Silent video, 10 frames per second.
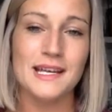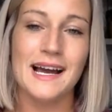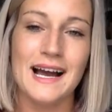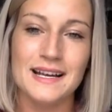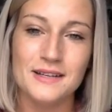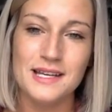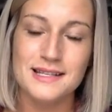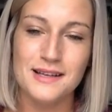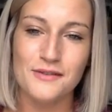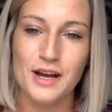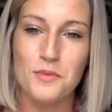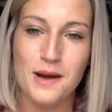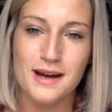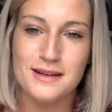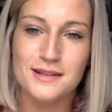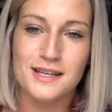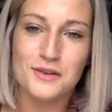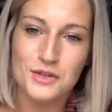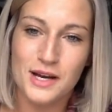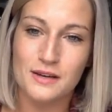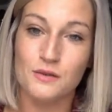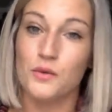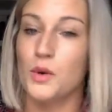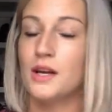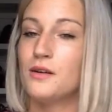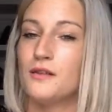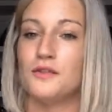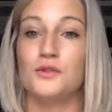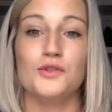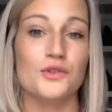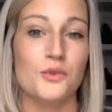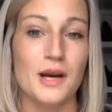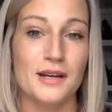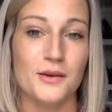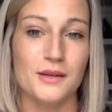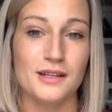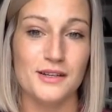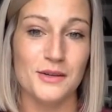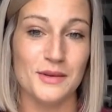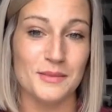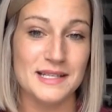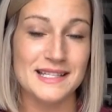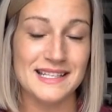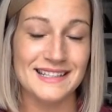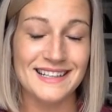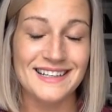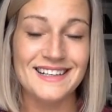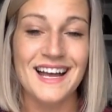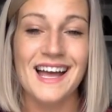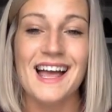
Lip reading: that aisle, that self-help aisle that you try to avoid, or if you do want to go in there, you don't want to be seen there,